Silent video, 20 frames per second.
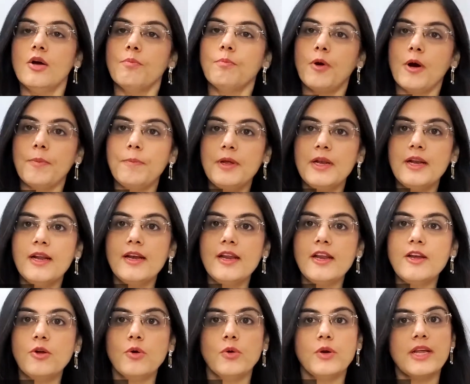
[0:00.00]

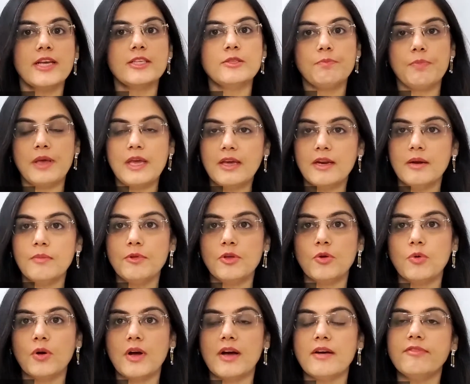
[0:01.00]
popularly known as Bikram
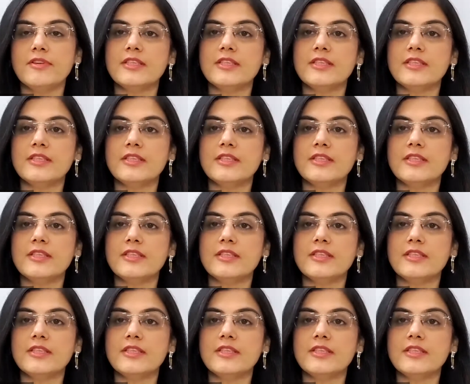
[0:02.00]
yoga,